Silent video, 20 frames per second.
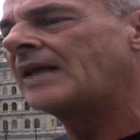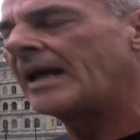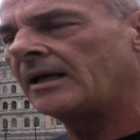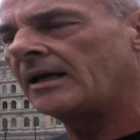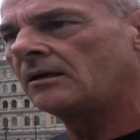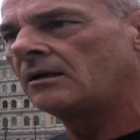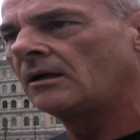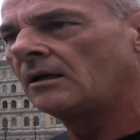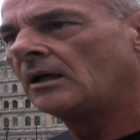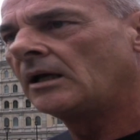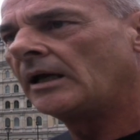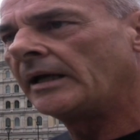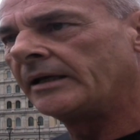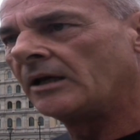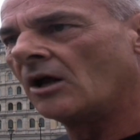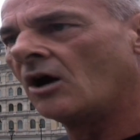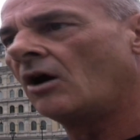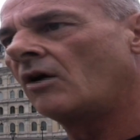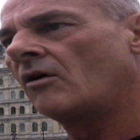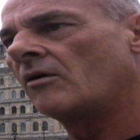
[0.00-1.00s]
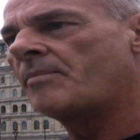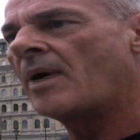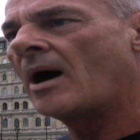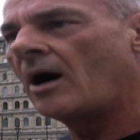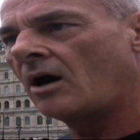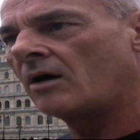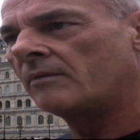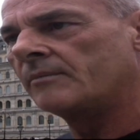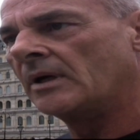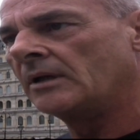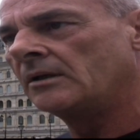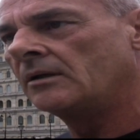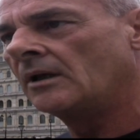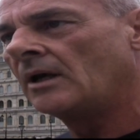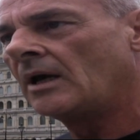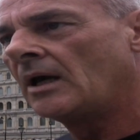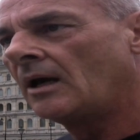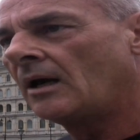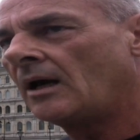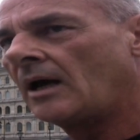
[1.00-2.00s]
dead in her apartment
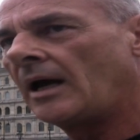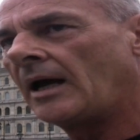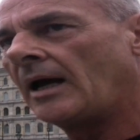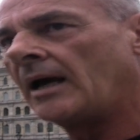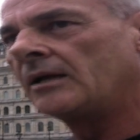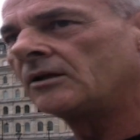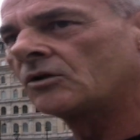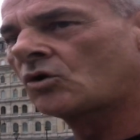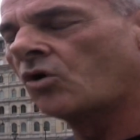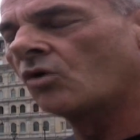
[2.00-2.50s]
and